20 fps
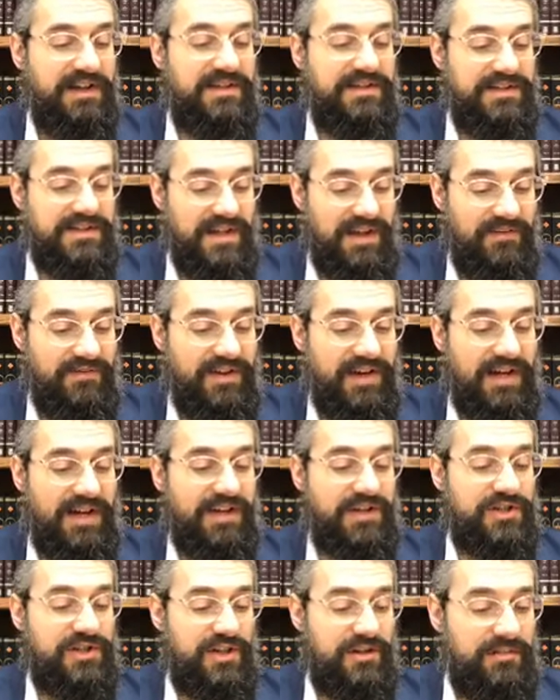Zevach
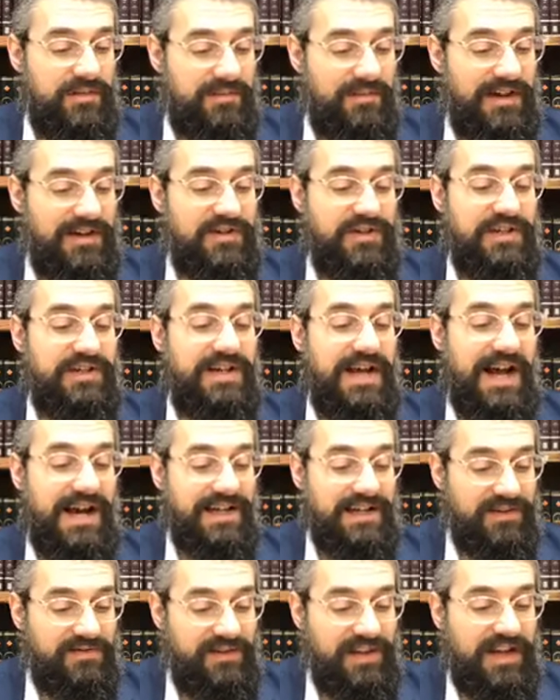Hashlomim Asher
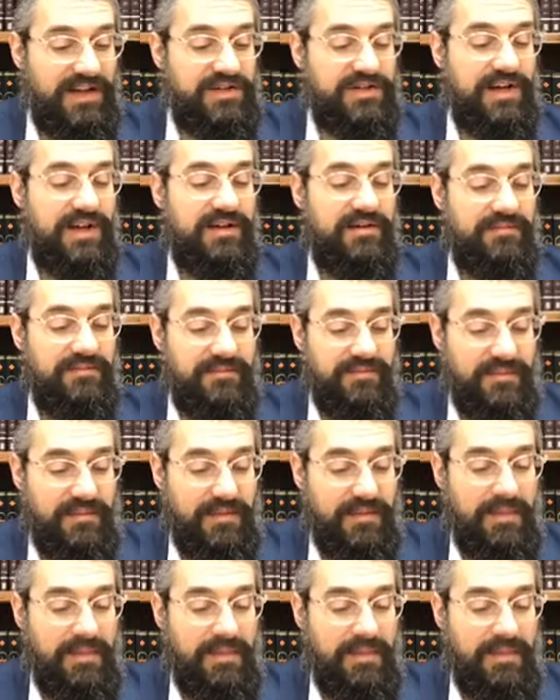Yakriv LaHashem